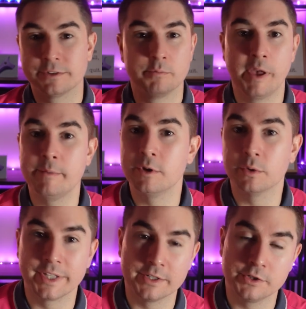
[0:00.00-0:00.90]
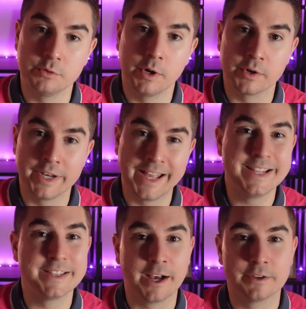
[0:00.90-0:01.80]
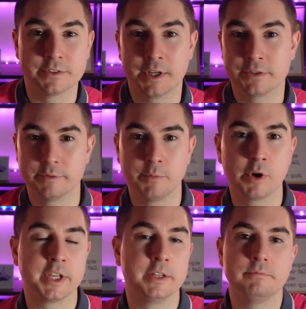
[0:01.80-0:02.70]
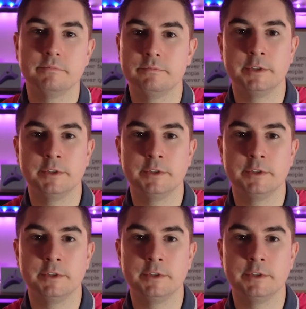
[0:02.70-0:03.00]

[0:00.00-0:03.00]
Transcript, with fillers: So maybe you only get two hundred eighty thousand, because the market,